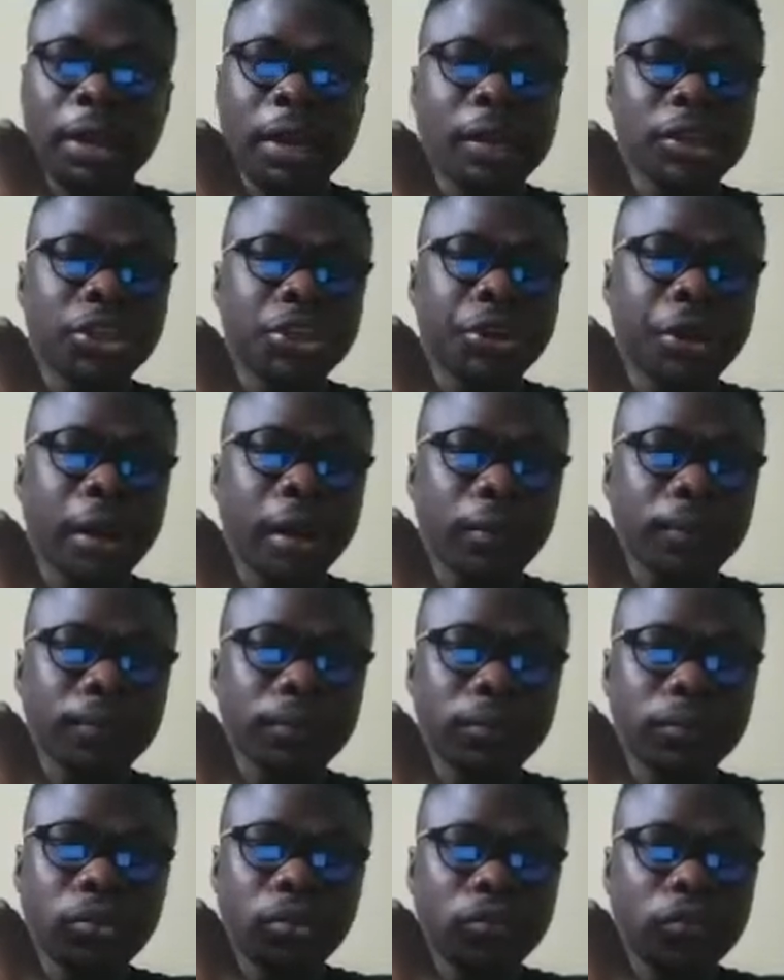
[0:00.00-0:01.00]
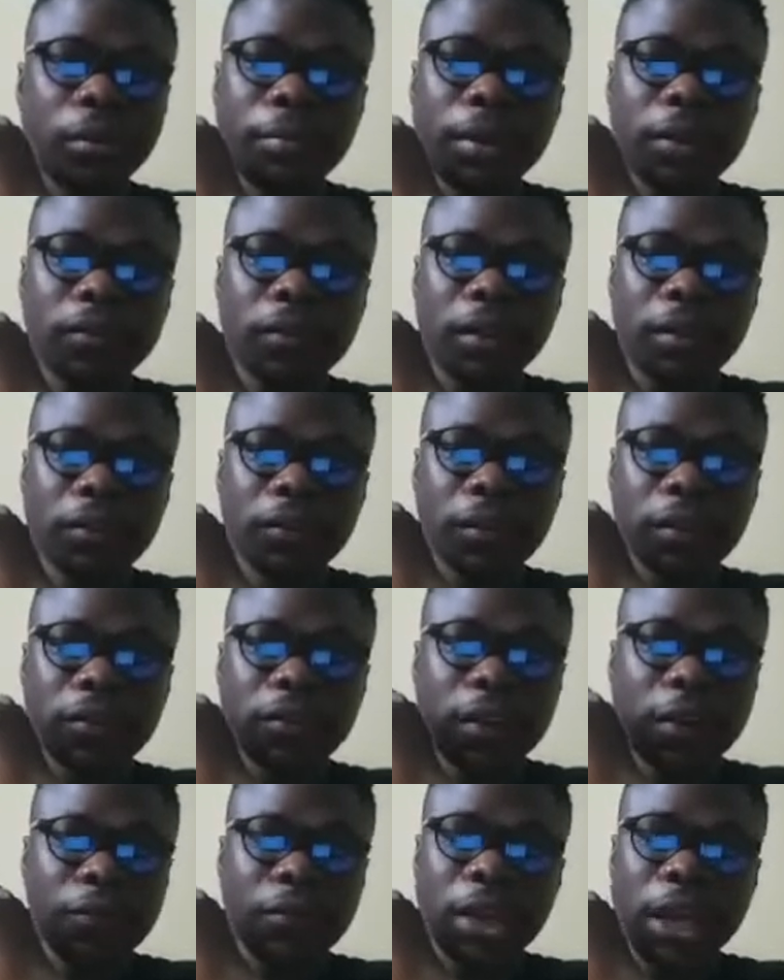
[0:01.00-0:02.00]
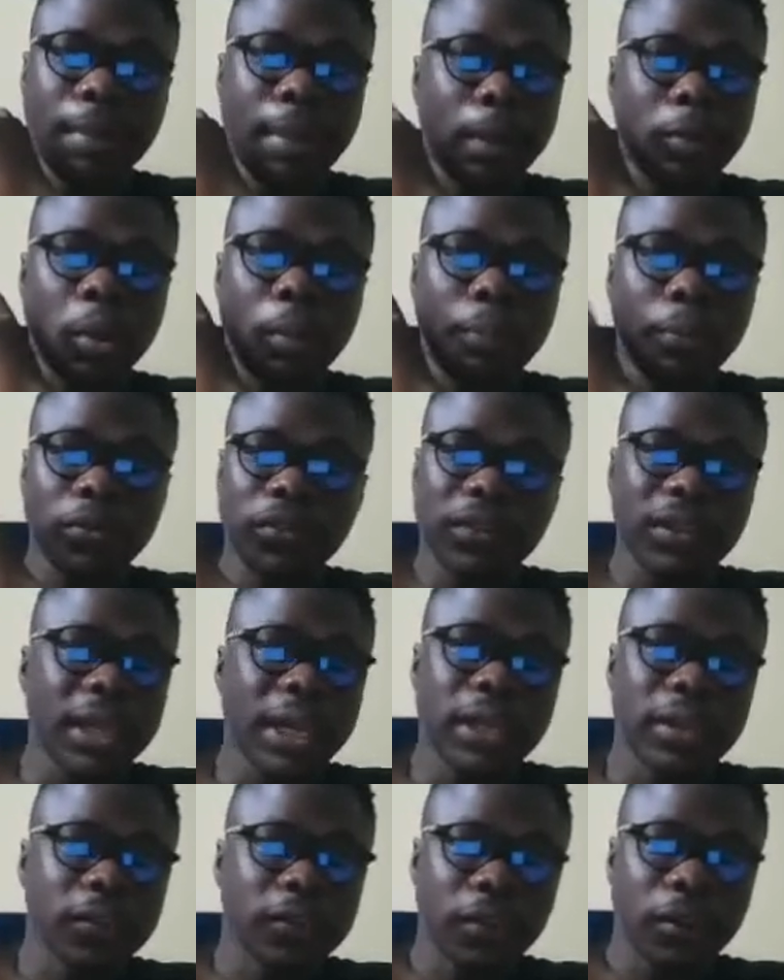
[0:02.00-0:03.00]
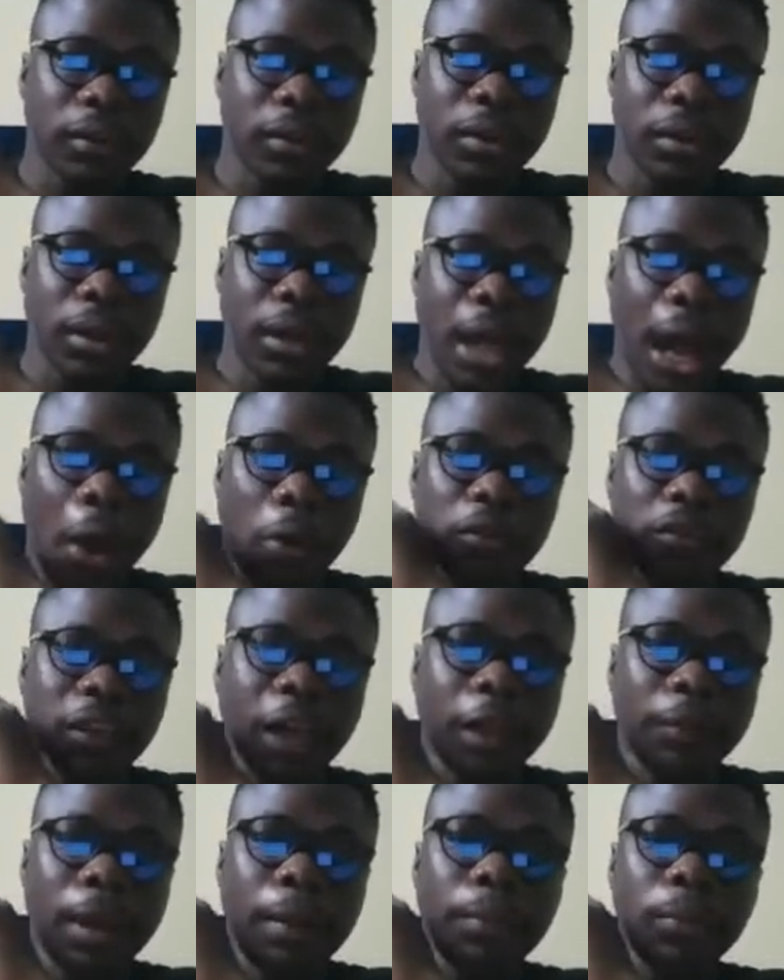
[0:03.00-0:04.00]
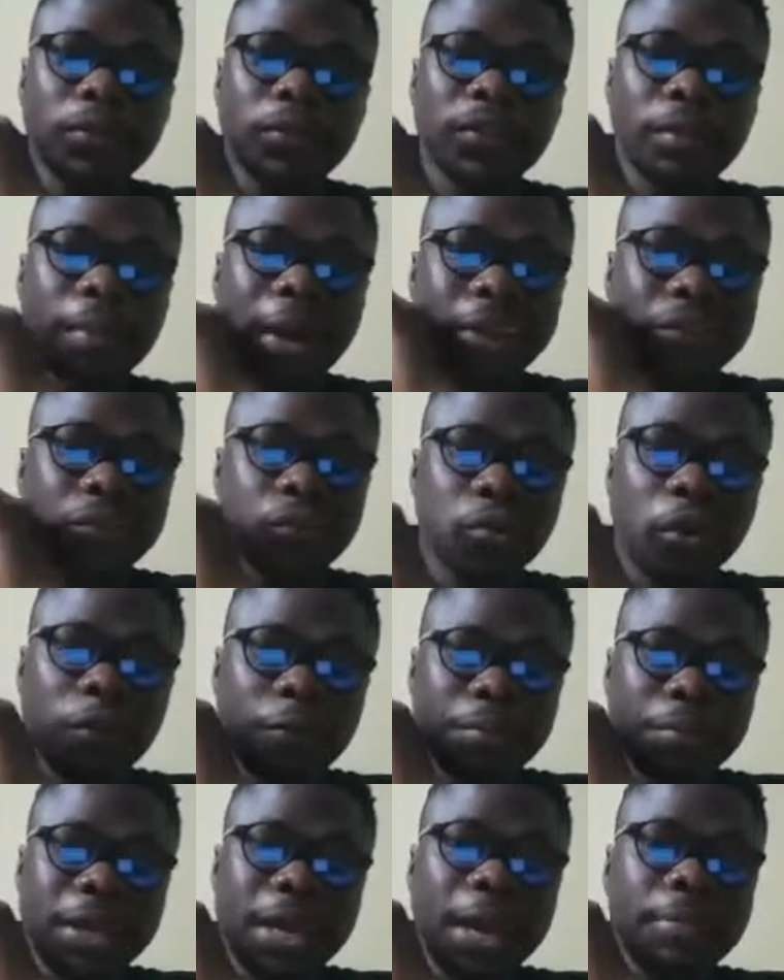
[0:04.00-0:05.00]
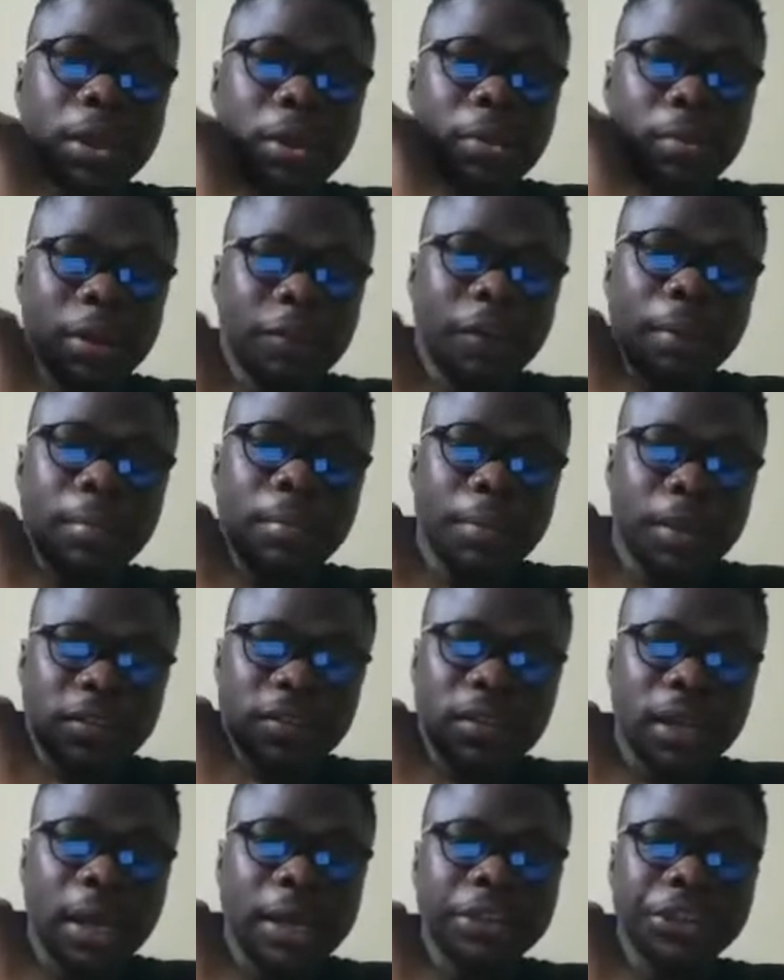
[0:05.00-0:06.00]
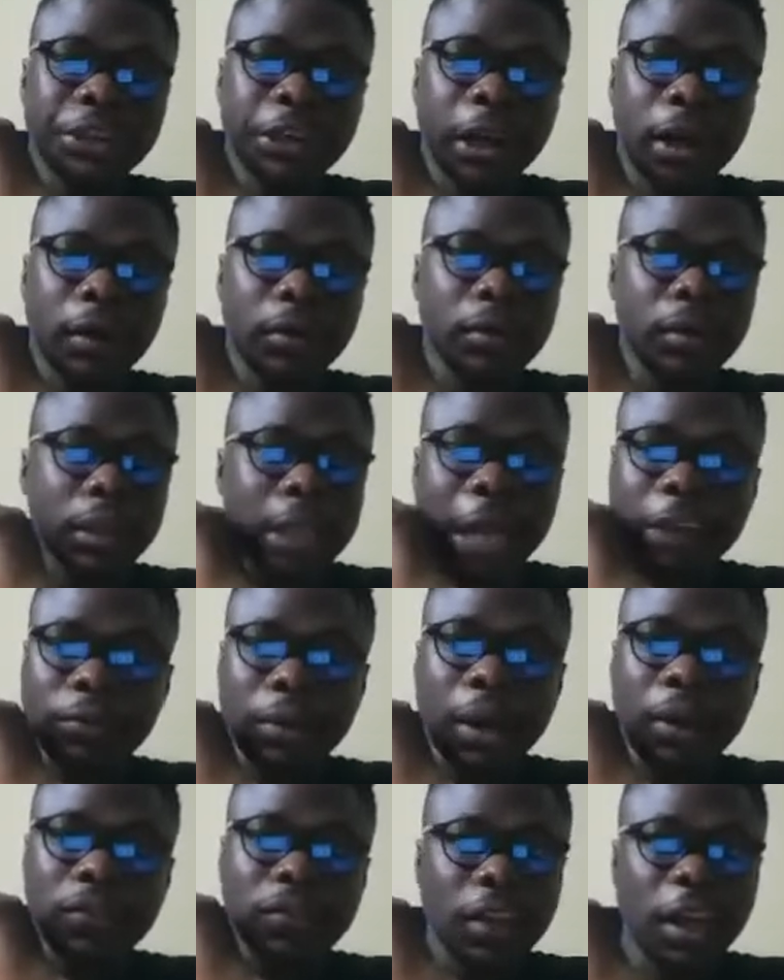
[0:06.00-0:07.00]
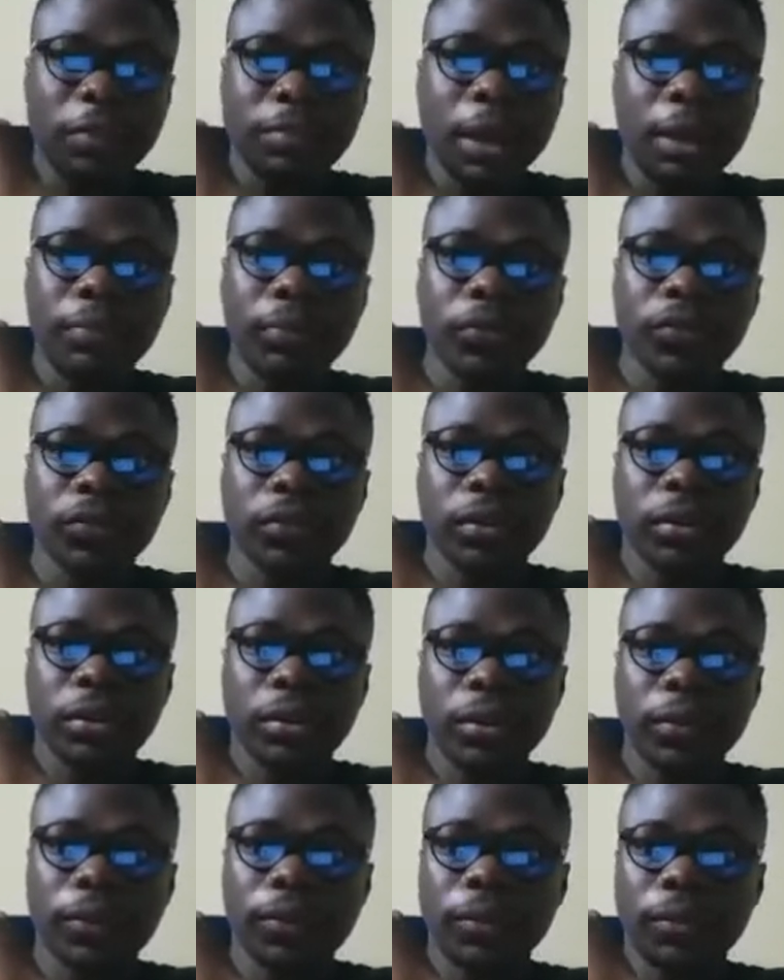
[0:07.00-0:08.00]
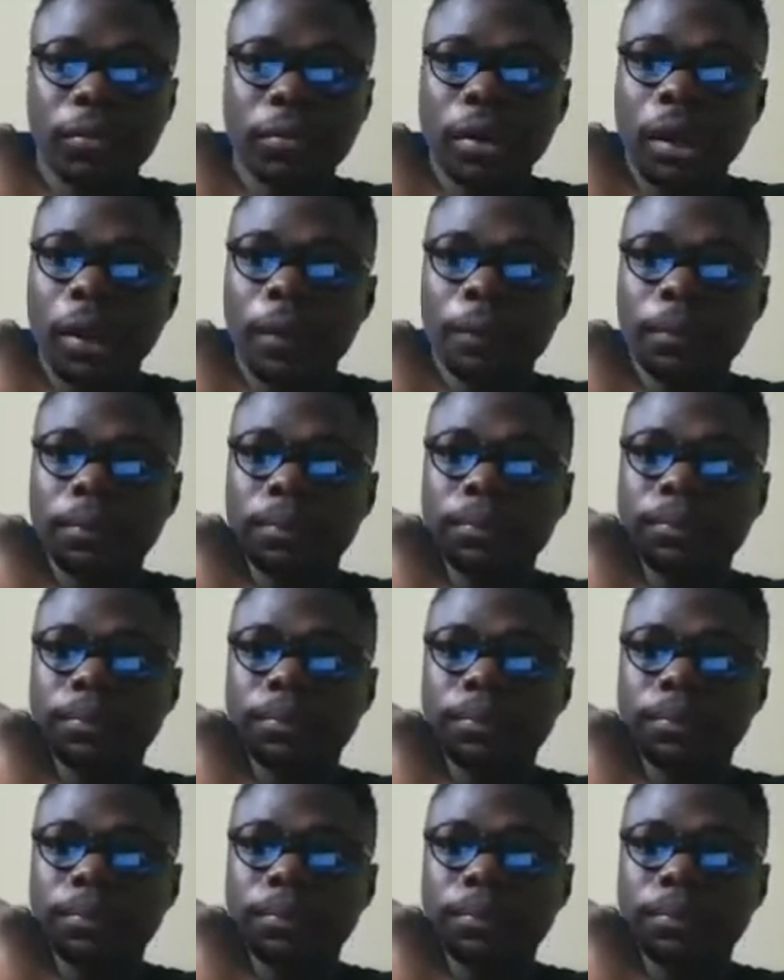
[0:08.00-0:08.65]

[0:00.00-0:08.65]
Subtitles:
in Nigeria? Does not make sense. 7 a.m. I'm not posting anything. I will start my posting by 12 p.m. if I'm based in Nigeria. That's when I'll start my posting, right?